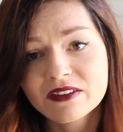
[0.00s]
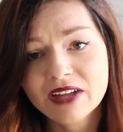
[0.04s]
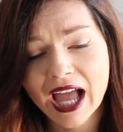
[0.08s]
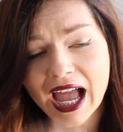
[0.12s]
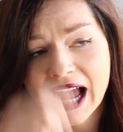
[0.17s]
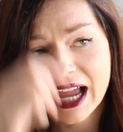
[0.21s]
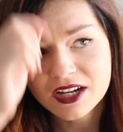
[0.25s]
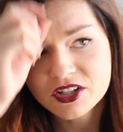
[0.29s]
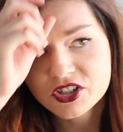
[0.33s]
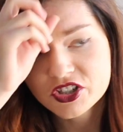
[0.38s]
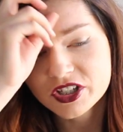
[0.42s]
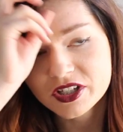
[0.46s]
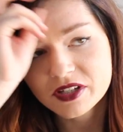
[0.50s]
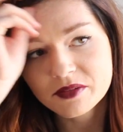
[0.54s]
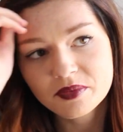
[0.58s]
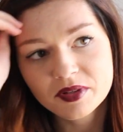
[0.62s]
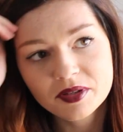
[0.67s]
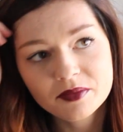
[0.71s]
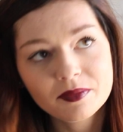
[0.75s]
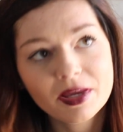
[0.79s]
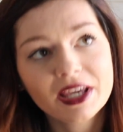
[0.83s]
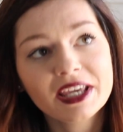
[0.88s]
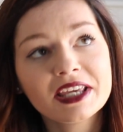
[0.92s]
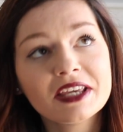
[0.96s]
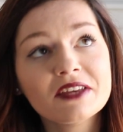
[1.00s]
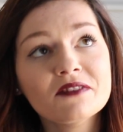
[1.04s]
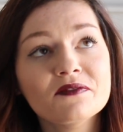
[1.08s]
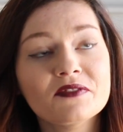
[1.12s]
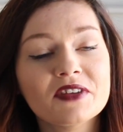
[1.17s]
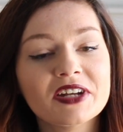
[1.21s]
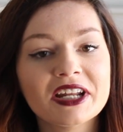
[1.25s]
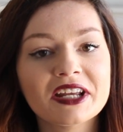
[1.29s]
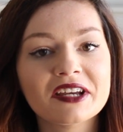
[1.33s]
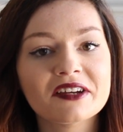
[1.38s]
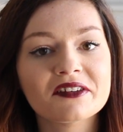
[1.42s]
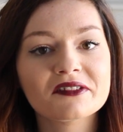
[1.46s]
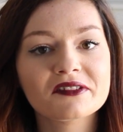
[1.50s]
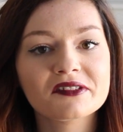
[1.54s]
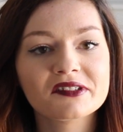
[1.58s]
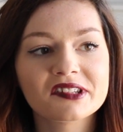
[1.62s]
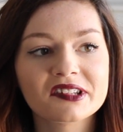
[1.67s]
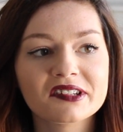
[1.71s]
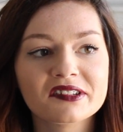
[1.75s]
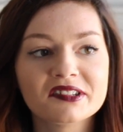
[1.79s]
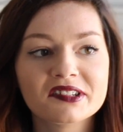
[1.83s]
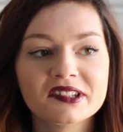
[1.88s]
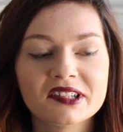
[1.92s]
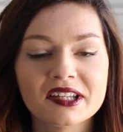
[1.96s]
I've actually been making
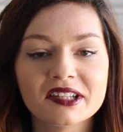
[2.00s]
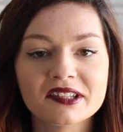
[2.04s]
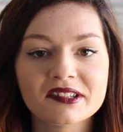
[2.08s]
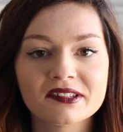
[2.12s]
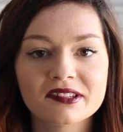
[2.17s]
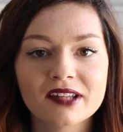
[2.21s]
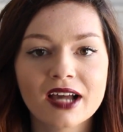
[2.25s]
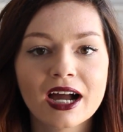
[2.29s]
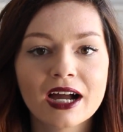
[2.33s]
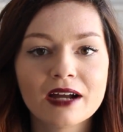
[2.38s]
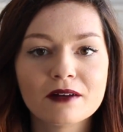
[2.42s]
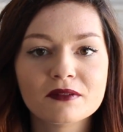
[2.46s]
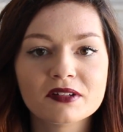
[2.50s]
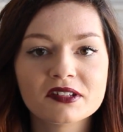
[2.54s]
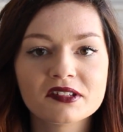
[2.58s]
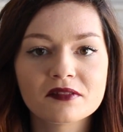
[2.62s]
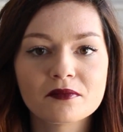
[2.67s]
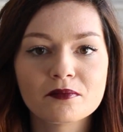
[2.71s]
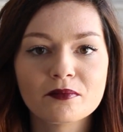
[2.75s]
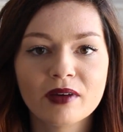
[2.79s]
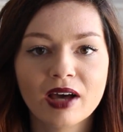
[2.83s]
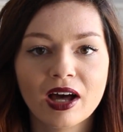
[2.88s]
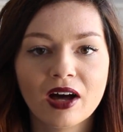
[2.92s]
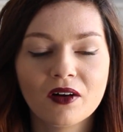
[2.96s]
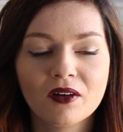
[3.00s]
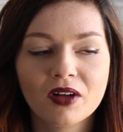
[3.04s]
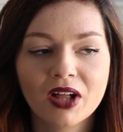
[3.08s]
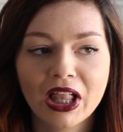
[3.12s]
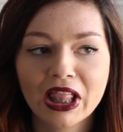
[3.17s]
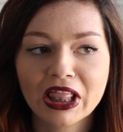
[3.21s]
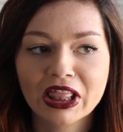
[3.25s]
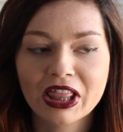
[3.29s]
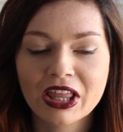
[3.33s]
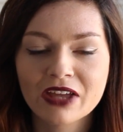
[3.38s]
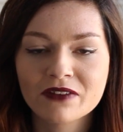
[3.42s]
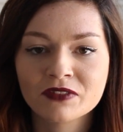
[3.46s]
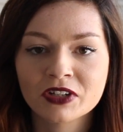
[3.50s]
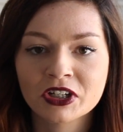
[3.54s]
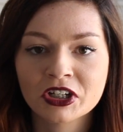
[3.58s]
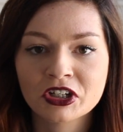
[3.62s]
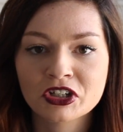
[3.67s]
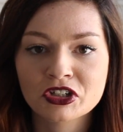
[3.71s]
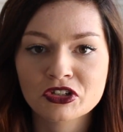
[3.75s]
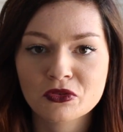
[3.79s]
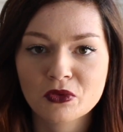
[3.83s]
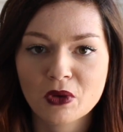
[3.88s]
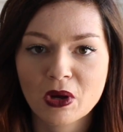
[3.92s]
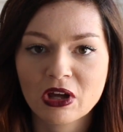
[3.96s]
videos since I was about 11
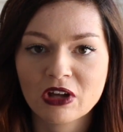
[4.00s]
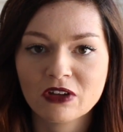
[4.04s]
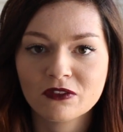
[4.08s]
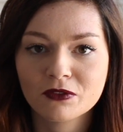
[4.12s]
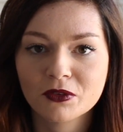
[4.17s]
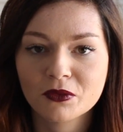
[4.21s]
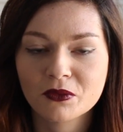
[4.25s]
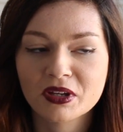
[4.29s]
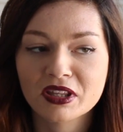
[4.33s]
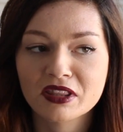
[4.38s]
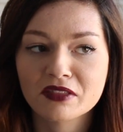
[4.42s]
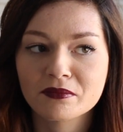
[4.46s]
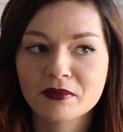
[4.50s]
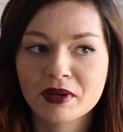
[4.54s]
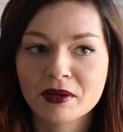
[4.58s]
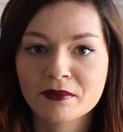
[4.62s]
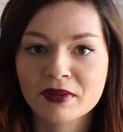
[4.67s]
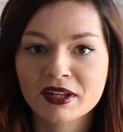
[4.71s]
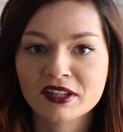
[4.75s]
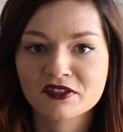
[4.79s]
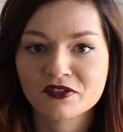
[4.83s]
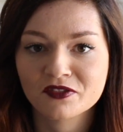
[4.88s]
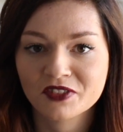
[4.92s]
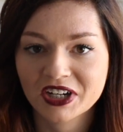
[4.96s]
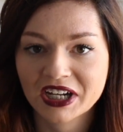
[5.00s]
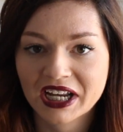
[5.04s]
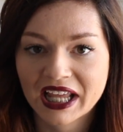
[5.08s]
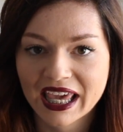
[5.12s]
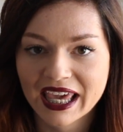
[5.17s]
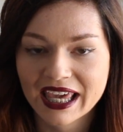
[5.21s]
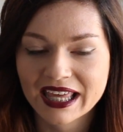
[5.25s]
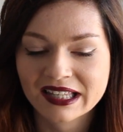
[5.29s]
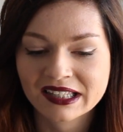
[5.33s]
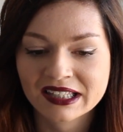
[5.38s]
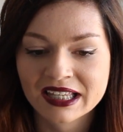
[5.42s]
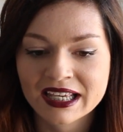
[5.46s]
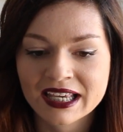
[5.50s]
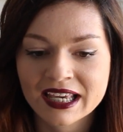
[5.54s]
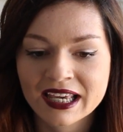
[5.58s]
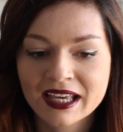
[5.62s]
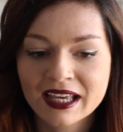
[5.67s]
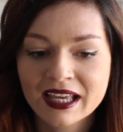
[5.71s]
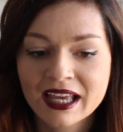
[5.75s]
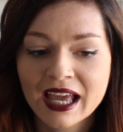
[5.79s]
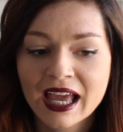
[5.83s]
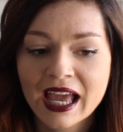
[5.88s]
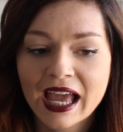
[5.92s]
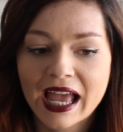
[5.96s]
or 12 with my best friend Haley,
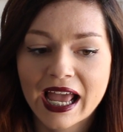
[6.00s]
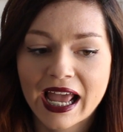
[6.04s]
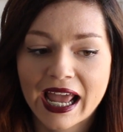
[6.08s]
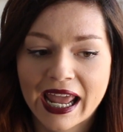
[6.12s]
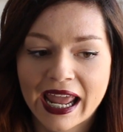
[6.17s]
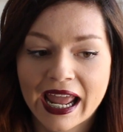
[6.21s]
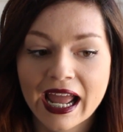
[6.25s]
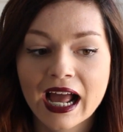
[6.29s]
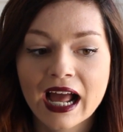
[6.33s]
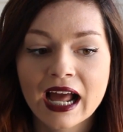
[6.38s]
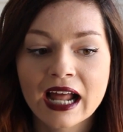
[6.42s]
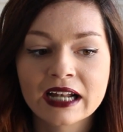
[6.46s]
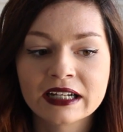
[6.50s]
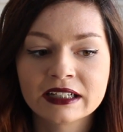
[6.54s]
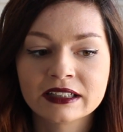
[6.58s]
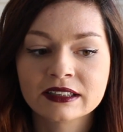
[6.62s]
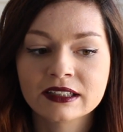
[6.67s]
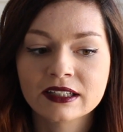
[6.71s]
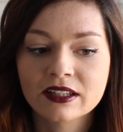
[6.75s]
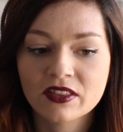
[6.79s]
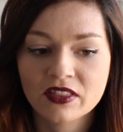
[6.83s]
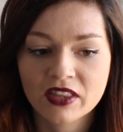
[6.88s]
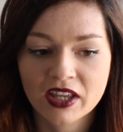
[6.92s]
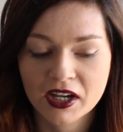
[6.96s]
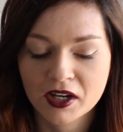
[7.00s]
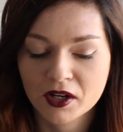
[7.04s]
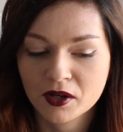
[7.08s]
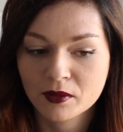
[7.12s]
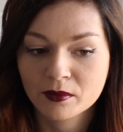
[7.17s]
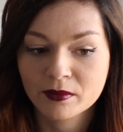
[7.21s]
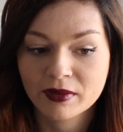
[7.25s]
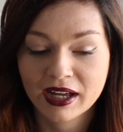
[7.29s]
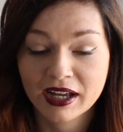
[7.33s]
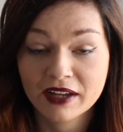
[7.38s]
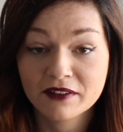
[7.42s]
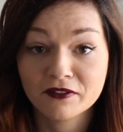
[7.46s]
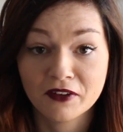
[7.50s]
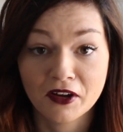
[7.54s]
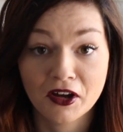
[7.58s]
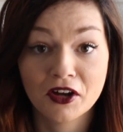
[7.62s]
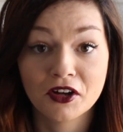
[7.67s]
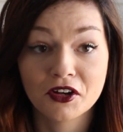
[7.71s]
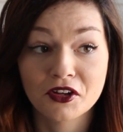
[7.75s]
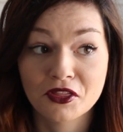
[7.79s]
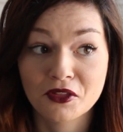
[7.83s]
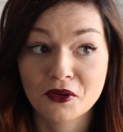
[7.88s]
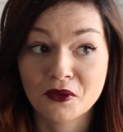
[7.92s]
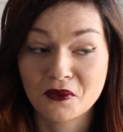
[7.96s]
and they are by
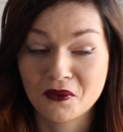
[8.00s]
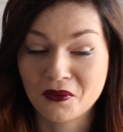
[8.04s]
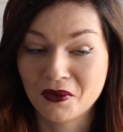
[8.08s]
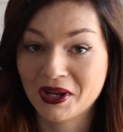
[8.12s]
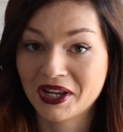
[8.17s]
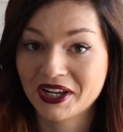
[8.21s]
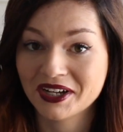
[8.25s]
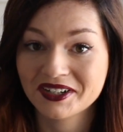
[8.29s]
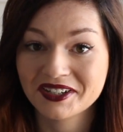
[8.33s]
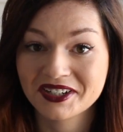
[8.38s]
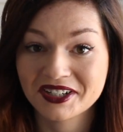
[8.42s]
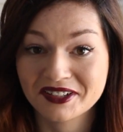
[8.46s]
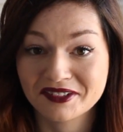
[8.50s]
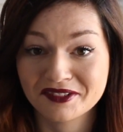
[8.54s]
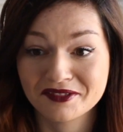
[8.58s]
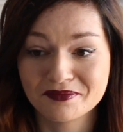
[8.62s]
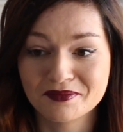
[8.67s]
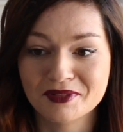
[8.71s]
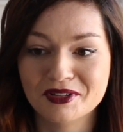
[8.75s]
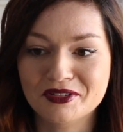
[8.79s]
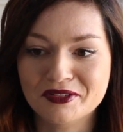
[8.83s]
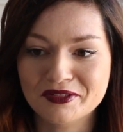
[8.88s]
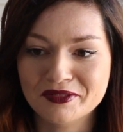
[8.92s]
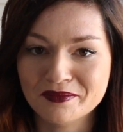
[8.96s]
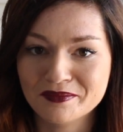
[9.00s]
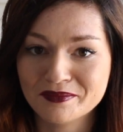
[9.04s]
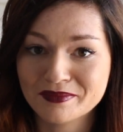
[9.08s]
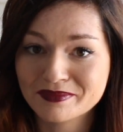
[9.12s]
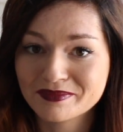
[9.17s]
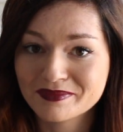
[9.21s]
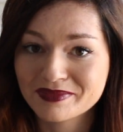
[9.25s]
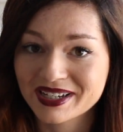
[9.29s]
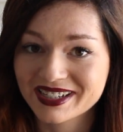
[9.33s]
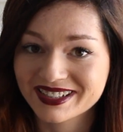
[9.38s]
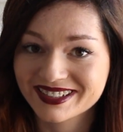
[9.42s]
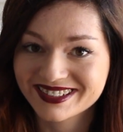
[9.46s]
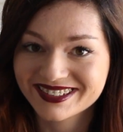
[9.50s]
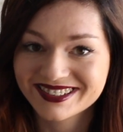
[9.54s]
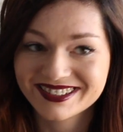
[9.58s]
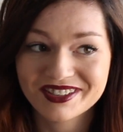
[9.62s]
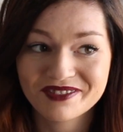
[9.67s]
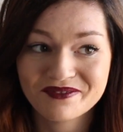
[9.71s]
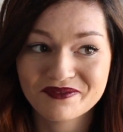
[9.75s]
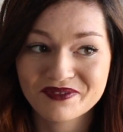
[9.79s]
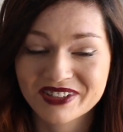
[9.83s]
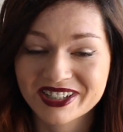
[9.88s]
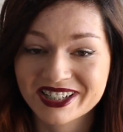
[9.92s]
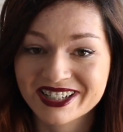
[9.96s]
far the weirdest, most
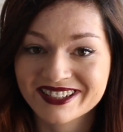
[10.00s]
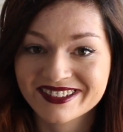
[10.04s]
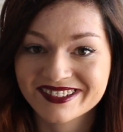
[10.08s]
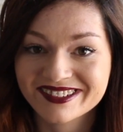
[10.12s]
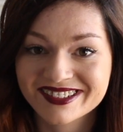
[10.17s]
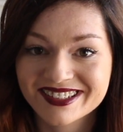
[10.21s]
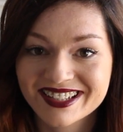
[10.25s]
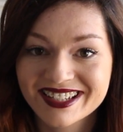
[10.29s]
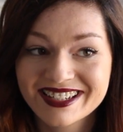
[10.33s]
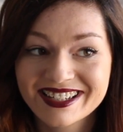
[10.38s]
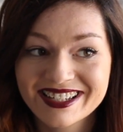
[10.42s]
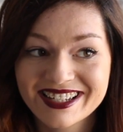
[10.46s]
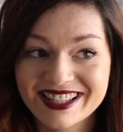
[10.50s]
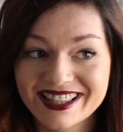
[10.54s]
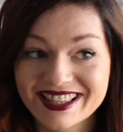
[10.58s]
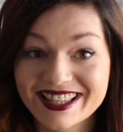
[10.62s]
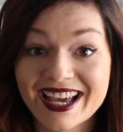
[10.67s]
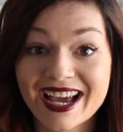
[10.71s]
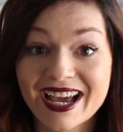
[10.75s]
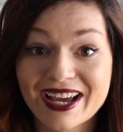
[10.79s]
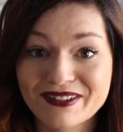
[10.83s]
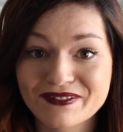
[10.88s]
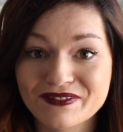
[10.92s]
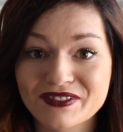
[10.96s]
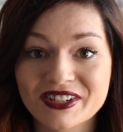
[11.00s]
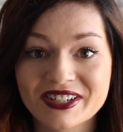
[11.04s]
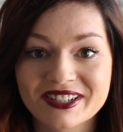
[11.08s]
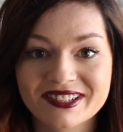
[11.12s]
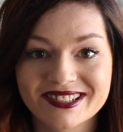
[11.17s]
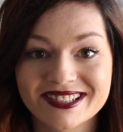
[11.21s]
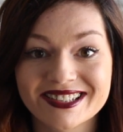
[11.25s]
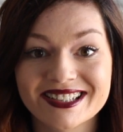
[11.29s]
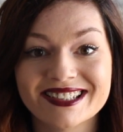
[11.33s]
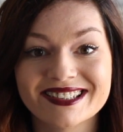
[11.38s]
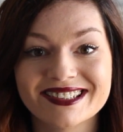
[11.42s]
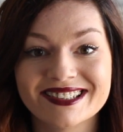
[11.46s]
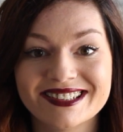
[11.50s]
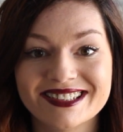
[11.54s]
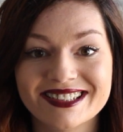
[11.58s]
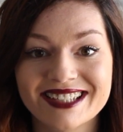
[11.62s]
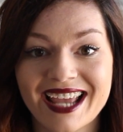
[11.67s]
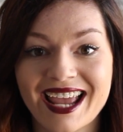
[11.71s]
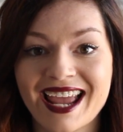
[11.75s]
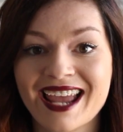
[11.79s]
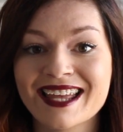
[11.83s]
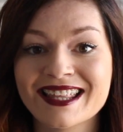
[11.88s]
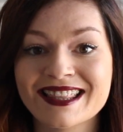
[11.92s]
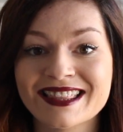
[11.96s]
embarrassing videos that ever exist,
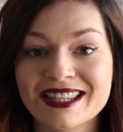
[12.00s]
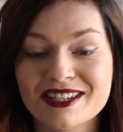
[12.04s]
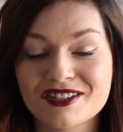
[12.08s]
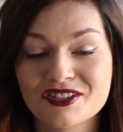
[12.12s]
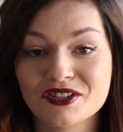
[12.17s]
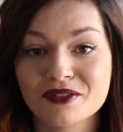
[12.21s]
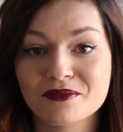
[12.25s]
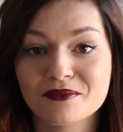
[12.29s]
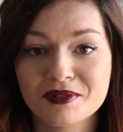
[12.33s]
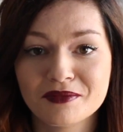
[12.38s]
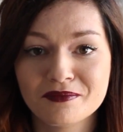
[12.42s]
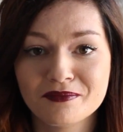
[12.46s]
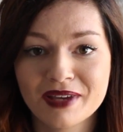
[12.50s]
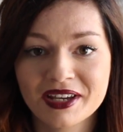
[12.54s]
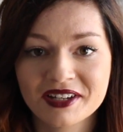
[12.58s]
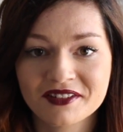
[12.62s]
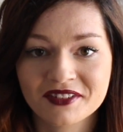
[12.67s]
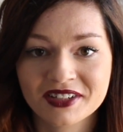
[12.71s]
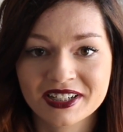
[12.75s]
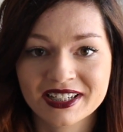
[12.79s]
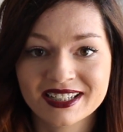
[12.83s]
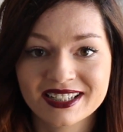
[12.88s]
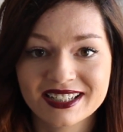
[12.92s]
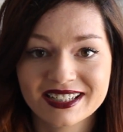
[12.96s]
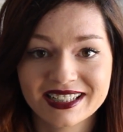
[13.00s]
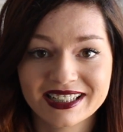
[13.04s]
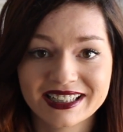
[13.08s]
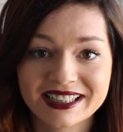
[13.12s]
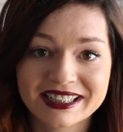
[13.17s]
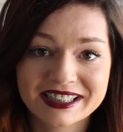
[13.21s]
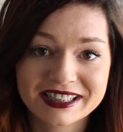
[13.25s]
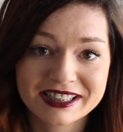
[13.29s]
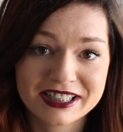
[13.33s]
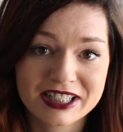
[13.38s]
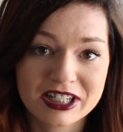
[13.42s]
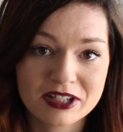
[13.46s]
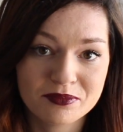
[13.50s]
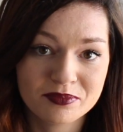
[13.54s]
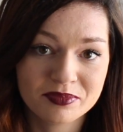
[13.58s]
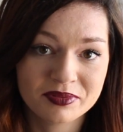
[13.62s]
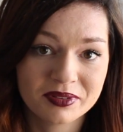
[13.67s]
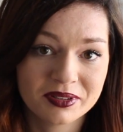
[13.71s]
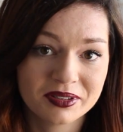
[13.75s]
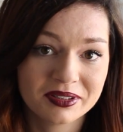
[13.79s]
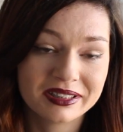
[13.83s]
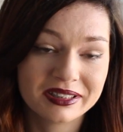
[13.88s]
and they should be buried in a deep,